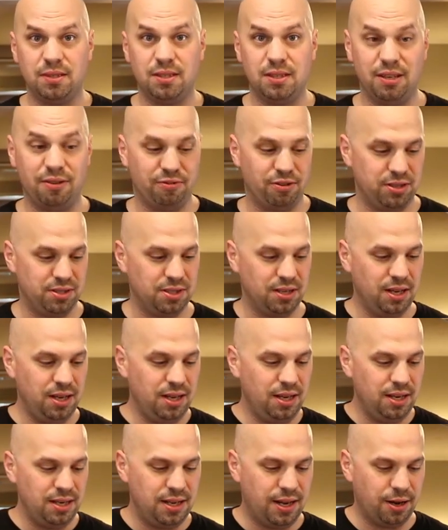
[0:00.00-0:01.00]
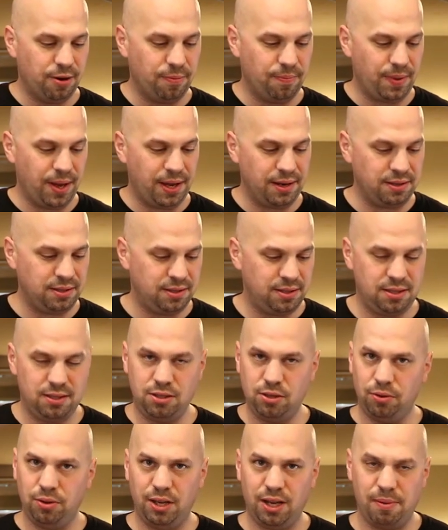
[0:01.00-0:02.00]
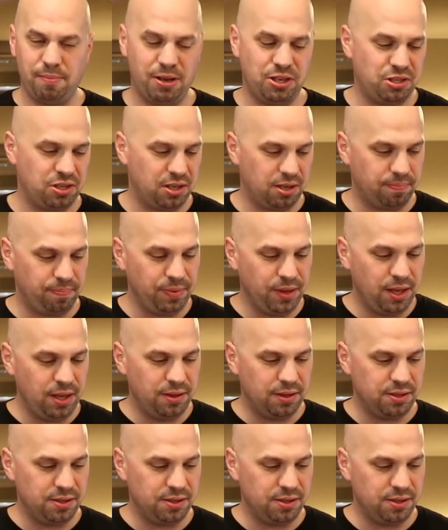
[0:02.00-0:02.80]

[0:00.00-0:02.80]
difference. Now, I don't think I mentioned it.